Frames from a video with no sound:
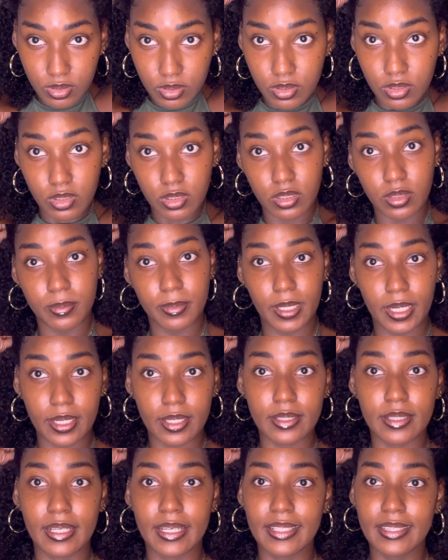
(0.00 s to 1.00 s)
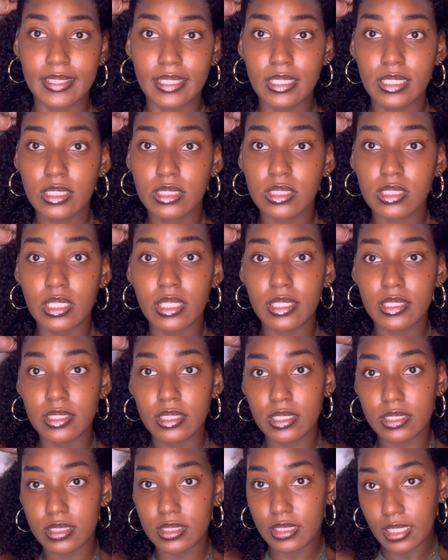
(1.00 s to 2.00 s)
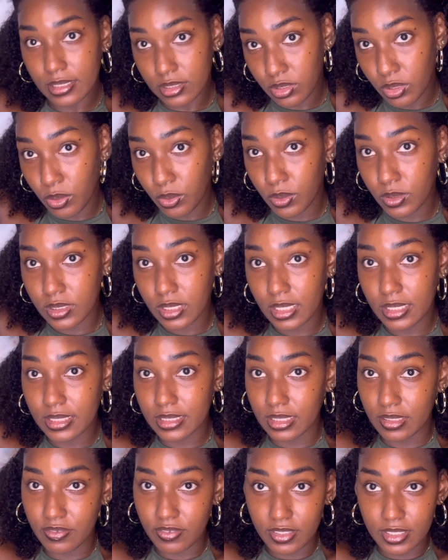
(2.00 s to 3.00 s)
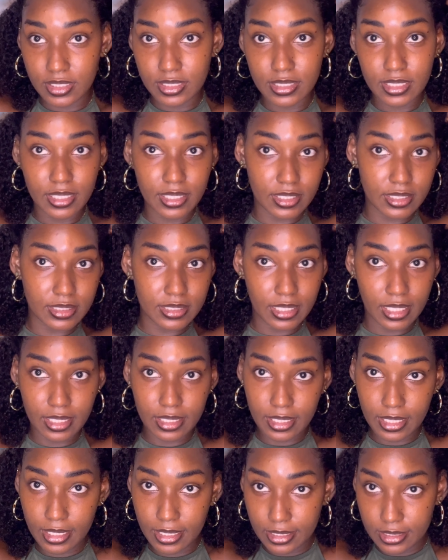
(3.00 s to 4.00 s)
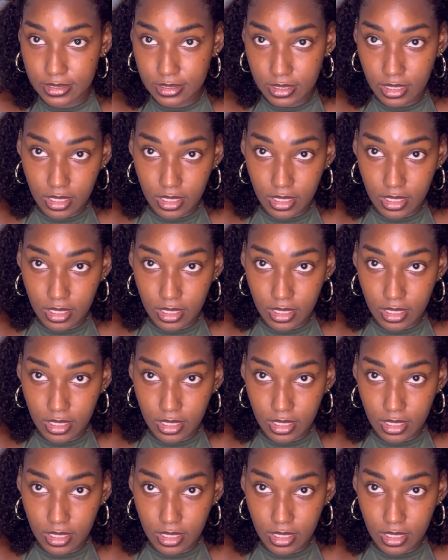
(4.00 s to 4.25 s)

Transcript: to the back like this, and this is a totally different hairstyle, guys.